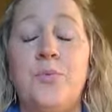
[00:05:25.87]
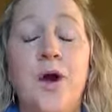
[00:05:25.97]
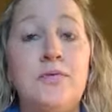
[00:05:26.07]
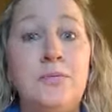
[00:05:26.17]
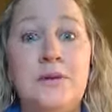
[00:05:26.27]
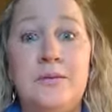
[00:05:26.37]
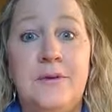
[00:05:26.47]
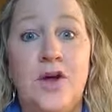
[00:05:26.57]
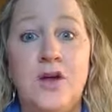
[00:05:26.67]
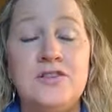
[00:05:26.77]
probably,
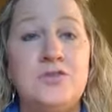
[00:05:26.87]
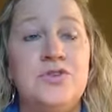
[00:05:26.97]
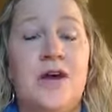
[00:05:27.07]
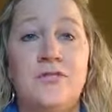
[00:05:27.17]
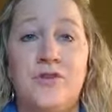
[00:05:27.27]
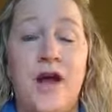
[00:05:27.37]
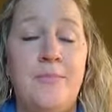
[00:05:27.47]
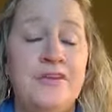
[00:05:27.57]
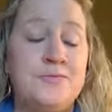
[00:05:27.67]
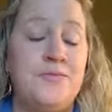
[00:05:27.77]
be honest with you, I've
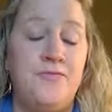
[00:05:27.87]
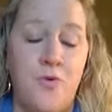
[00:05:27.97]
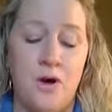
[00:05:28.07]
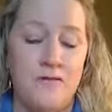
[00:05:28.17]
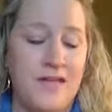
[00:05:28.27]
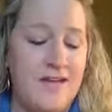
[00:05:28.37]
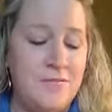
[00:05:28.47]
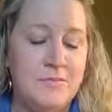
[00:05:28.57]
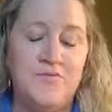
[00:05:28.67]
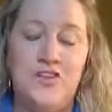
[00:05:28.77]
grabbed these before, they have
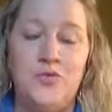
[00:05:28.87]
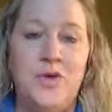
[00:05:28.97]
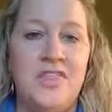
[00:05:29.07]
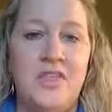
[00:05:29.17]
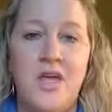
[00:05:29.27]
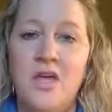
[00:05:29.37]
been filled with